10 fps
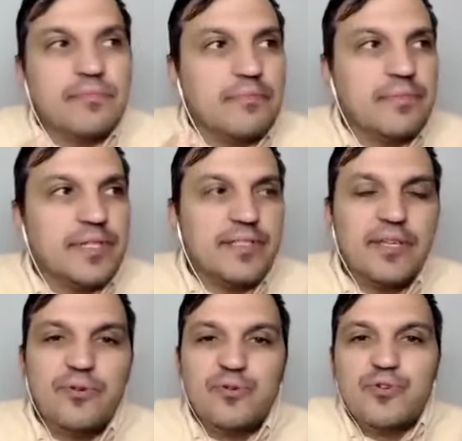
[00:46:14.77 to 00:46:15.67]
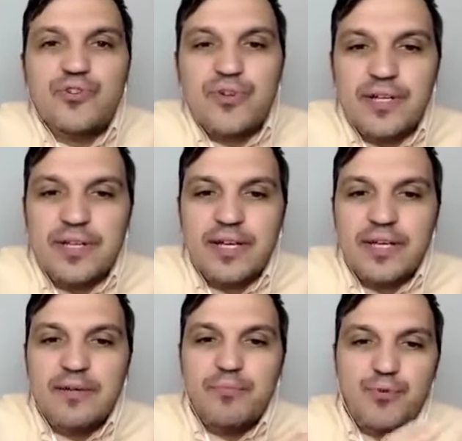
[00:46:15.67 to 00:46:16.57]
let's say, usual
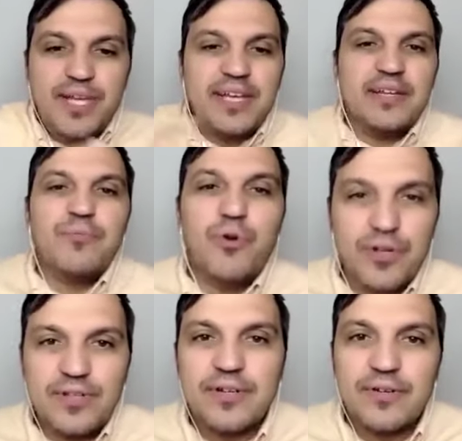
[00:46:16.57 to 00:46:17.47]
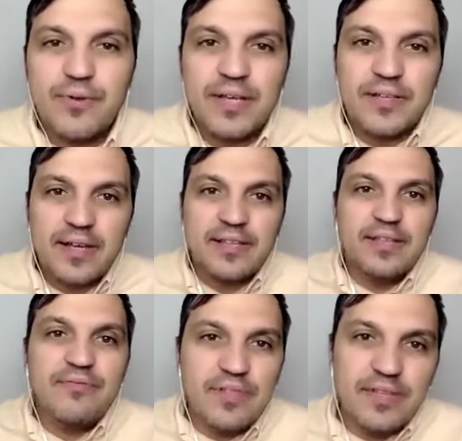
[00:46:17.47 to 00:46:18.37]
brick and mortar, right?
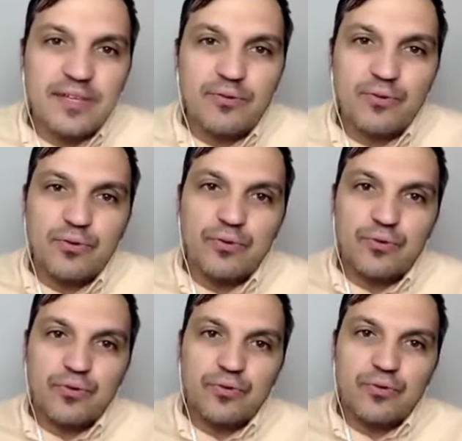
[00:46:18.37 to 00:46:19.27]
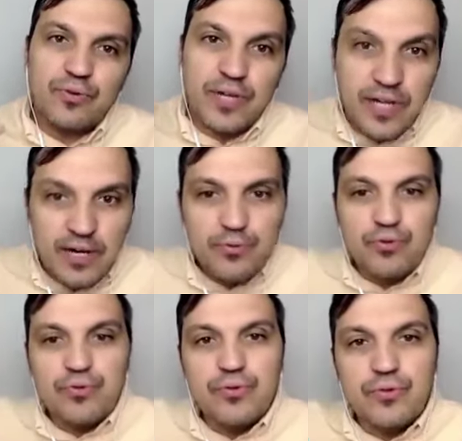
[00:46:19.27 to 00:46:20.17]
Activity to to yes. go
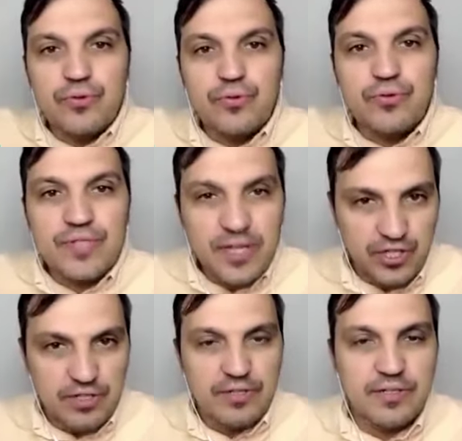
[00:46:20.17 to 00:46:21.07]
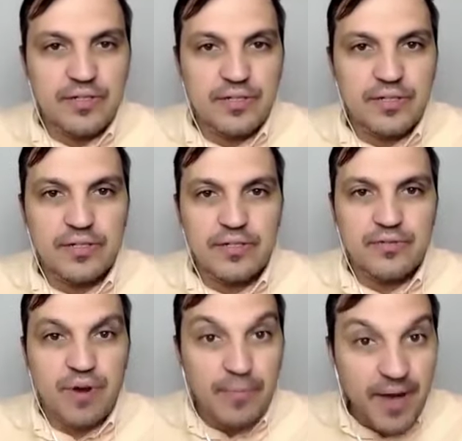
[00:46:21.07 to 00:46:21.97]
to to such a, a, a
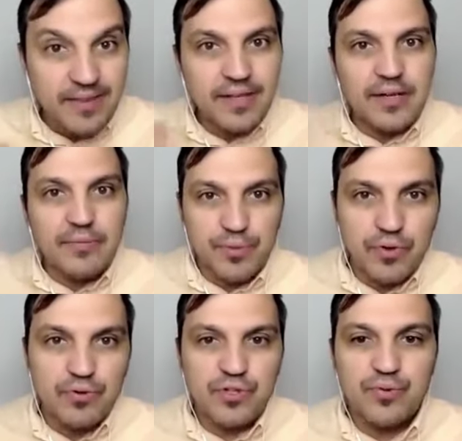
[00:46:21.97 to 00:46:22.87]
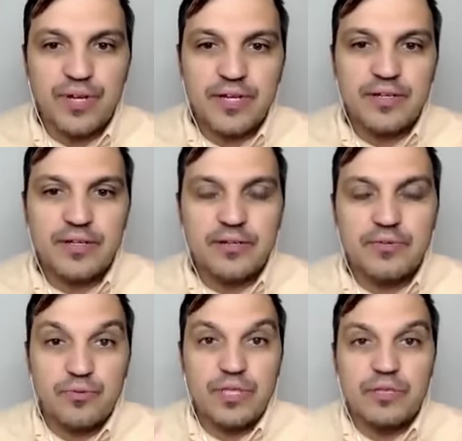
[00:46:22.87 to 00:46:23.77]
dramatic approach when uh,
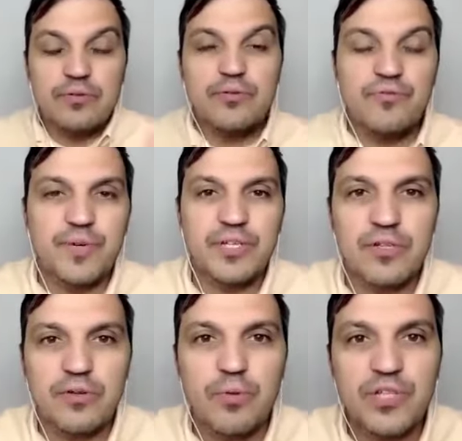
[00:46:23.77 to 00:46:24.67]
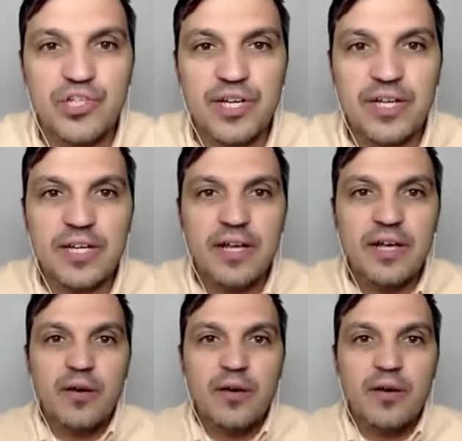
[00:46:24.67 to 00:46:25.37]
with you've mentioned omnichannel,